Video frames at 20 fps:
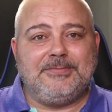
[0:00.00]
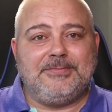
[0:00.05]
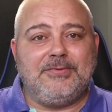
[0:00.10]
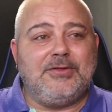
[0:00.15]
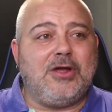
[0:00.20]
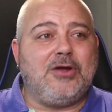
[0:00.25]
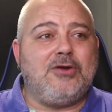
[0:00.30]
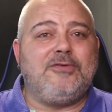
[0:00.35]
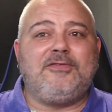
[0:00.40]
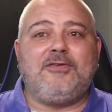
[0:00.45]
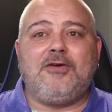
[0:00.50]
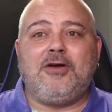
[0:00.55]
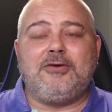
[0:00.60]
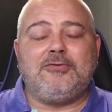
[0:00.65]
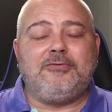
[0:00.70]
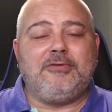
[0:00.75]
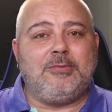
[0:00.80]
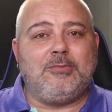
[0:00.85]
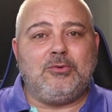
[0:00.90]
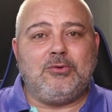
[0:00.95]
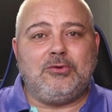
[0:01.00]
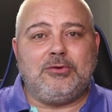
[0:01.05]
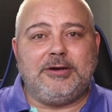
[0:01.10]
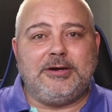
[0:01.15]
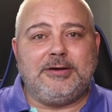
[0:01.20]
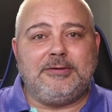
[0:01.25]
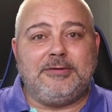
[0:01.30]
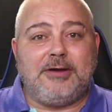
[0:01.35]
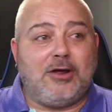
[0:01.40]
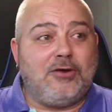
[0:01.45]
No final written
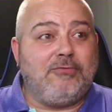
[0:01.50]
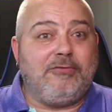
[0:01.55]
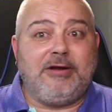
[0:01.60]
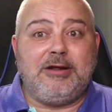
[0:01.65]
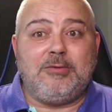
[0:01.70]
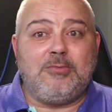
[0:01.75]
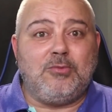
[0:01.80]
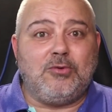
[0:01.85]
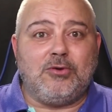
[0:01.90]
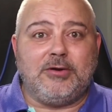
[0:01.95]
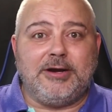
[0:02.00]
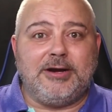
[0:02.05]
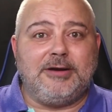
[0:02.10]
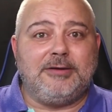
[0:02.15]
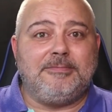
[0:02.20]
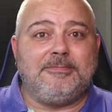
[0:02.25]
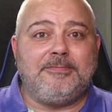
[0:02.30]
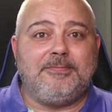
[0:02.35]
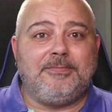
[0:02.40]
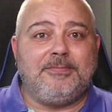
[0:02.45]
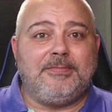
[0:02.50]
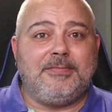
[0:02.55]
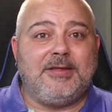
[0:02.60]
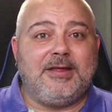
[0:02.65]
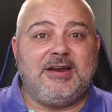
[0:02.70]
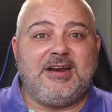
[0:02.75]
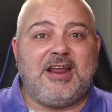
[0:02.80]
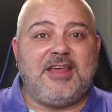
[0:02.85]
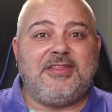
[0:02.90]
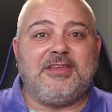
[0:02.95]
warning, no written warning,
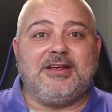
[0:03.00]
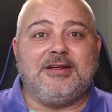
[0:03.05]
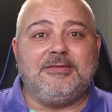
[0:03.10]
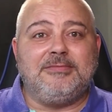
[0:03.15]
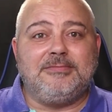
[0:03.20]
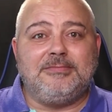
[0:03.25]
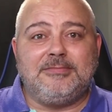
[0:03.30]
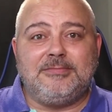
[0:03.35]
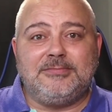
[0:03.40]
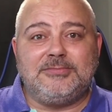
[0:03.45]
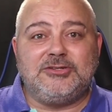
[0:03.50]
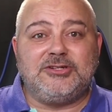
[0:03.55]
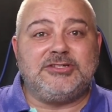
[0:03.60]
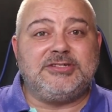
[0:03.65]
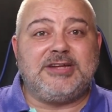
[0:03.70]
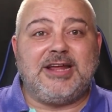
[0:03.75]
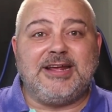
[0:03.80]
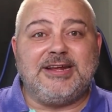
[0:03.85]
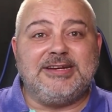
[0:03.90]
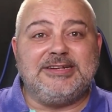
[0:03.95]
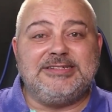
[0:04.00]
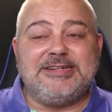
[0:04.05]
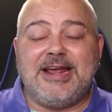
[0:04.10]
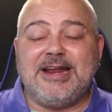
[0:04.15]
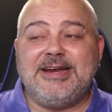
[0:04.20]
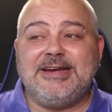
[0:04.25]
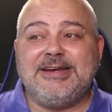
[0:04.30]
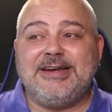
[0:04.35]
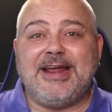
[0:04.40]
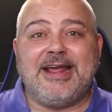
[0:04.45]
nothing. Just a
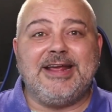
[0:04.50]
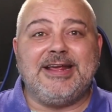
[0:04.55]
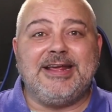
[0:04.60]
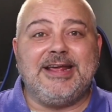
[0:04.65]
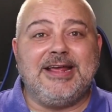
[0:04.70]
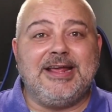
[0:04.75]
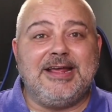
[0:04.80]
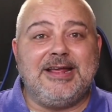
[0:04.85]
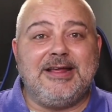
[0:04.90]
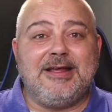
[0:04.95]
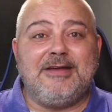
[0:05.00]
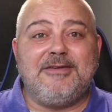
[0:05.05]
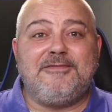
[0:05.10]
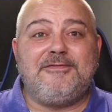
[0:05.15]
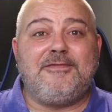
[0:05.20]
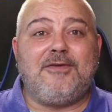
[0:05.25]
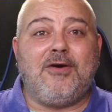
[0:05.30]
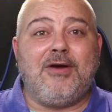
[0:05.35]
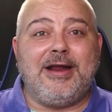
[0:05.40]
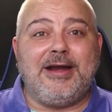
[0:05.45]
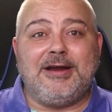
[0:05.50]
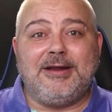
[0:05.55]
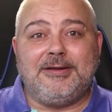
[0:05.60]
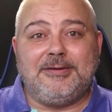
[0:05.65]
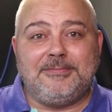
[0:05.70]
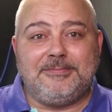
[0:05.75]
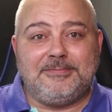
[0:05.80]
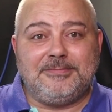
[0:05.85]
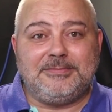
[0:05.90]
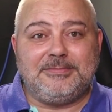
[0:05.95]
10-day fine.
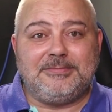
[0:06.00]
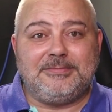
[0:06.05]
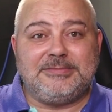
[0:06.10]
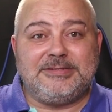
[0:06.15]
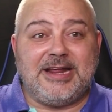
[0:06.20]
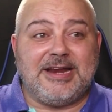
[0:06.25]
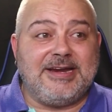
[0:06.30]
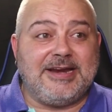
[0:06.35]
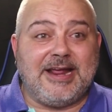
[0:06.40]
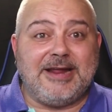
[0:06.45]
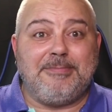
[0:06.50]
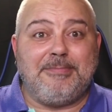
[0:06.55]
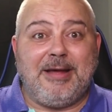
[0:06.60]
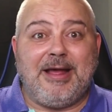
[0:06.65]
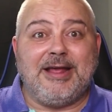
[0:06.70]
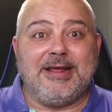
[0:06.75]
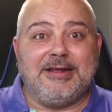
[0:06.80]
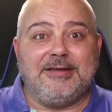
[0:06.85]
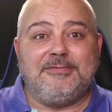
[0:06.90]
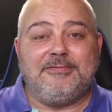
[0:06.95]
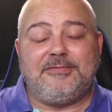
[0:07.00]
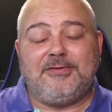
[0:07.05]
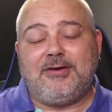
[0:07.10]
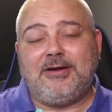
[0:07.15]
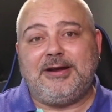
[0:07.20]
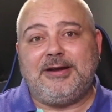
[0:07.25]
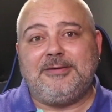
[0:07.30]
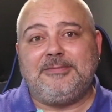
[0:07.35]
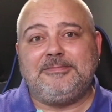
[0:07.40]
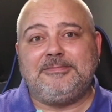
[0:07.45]
10-day pay
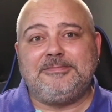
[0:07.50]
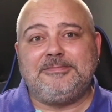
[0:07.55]
fine.